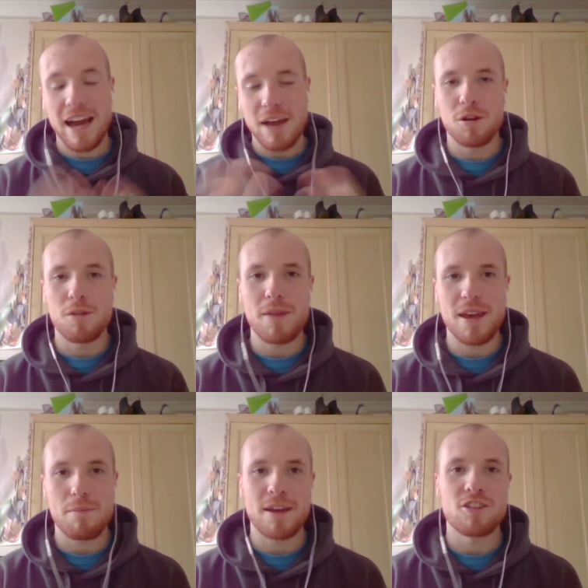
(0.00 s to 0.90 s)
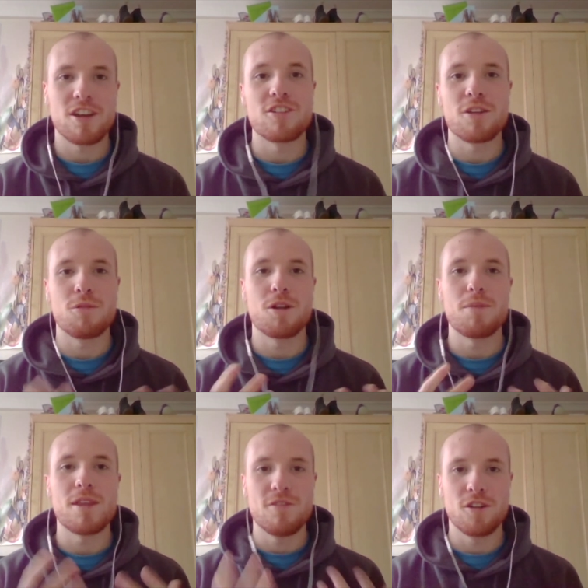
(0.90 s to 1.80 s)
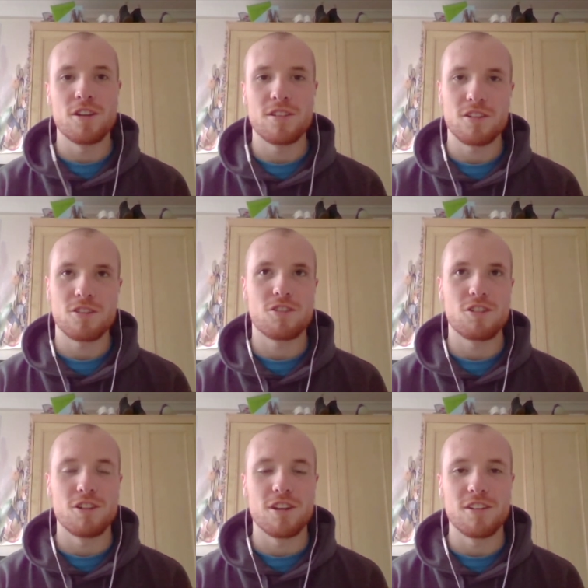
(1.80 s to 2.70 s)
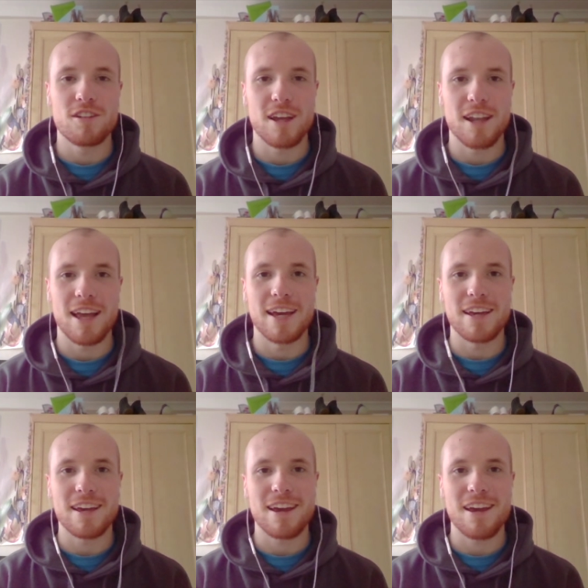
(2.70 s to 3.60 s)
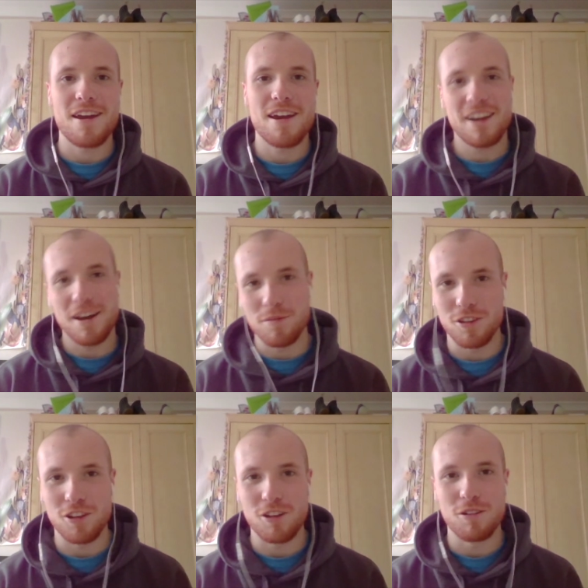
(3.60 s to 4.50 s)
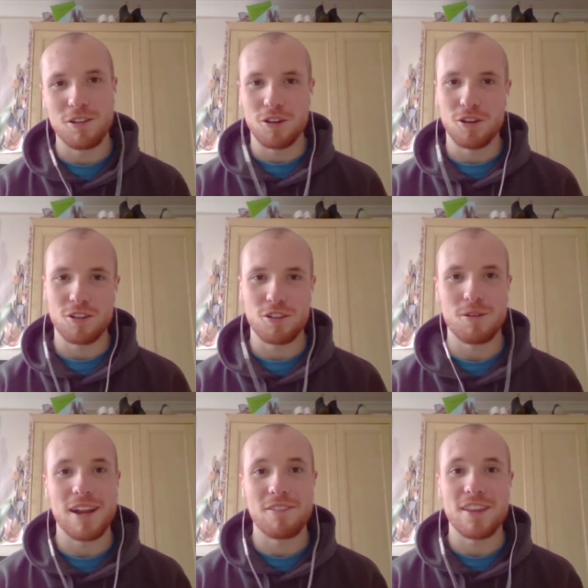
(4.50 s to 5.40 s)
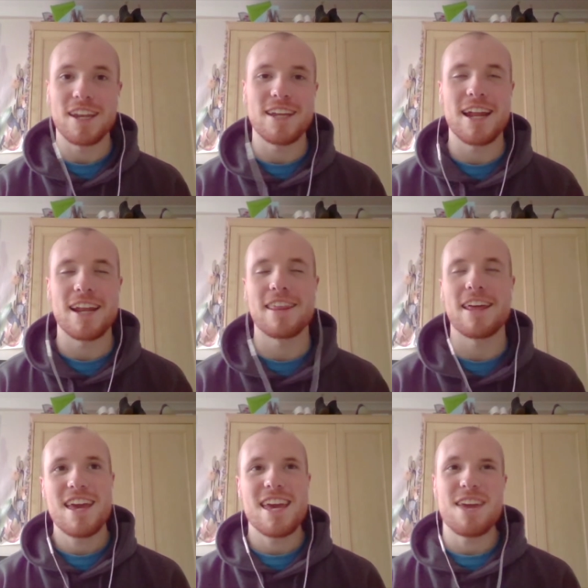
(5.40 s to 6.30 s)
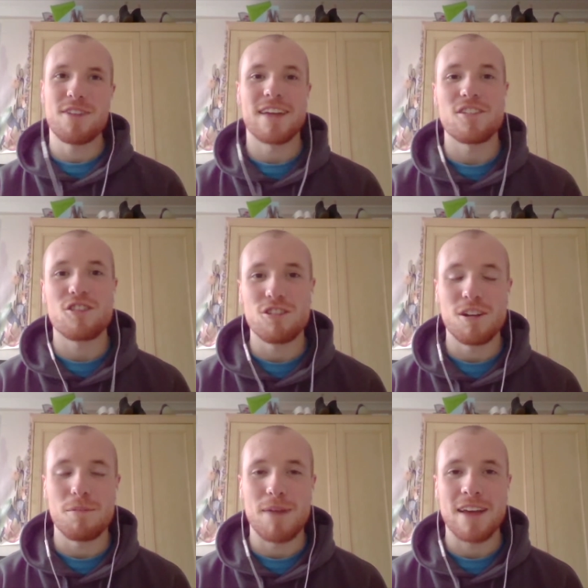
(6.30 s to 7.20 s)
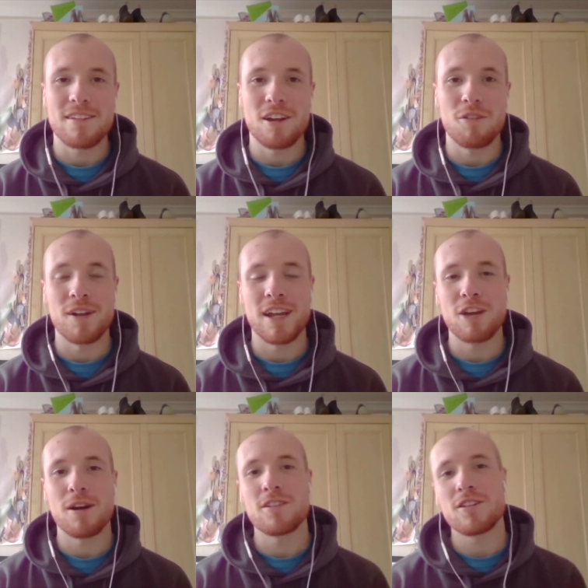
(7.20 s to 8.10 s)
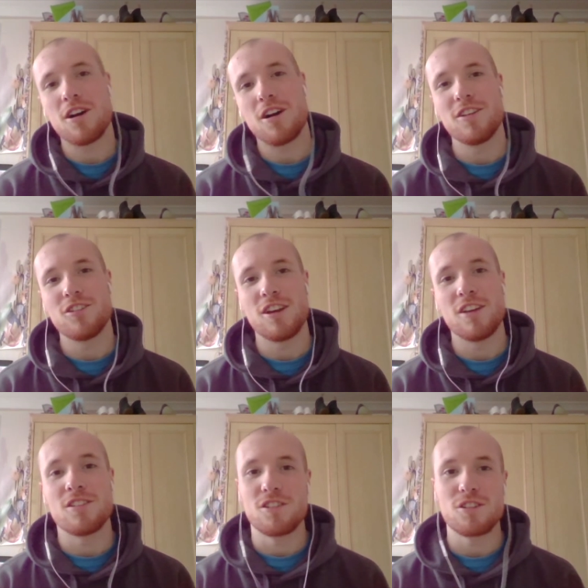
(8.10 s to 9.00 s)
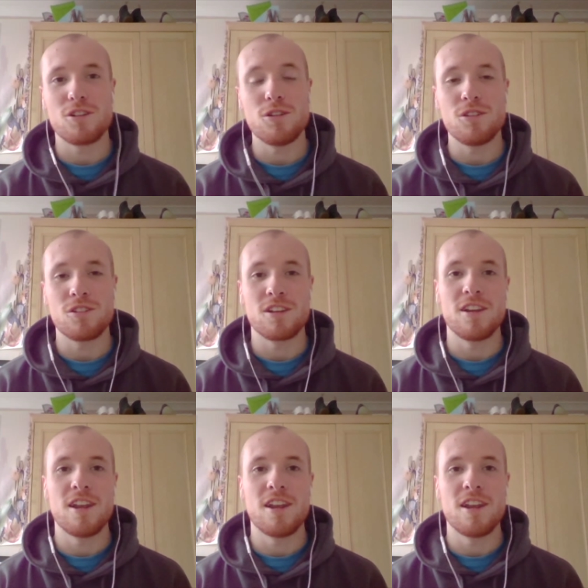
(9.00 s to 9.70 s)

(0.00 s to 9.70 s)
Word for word: want to make a big change and I want to be the voice that students can like come to and talk to whenever they need anything. Even as a student ambassador, when I go out to colleges and schools and